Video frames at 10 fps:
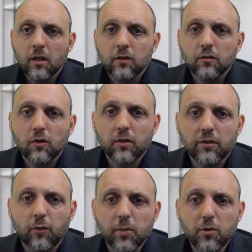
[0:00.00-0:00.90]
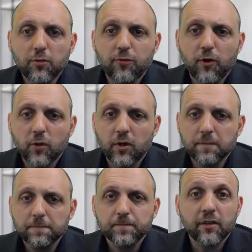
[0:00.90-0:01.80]
So if we move
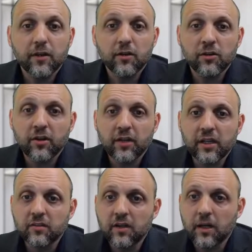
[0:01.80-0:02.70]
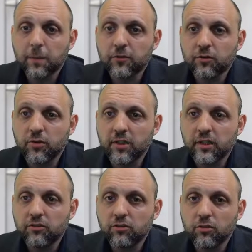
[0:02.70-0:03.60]
forward, there is an
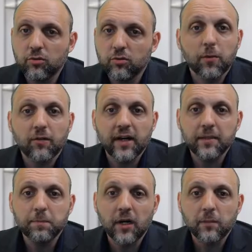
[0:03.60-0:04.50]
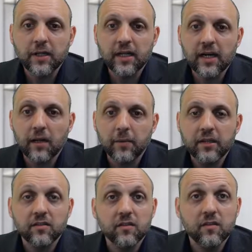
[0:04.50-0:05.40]
opportunity to provide public
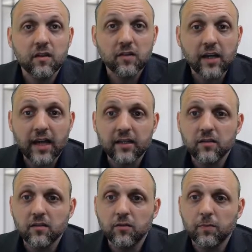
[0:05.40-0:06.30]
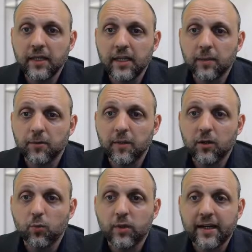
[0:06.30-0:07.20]
comment since this guidance is being
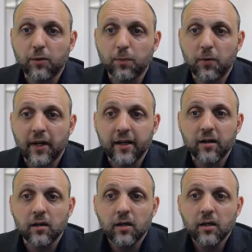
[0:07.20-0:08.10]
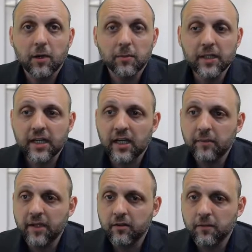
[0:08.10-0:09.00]
implemented without prior public
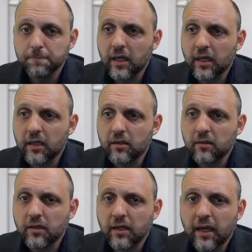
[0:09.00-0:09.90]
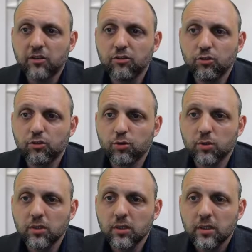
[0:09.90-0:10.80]
comment. And as
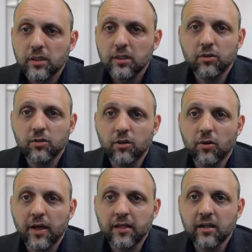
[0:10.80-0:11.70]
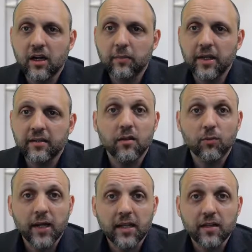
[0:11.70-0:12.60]
usual, you can go ahead and comment
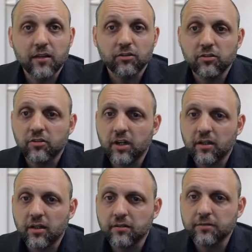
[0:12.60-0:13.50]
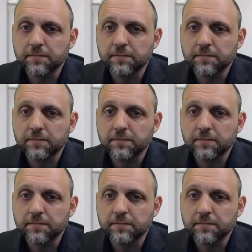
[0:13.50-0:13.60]
regulations.gov.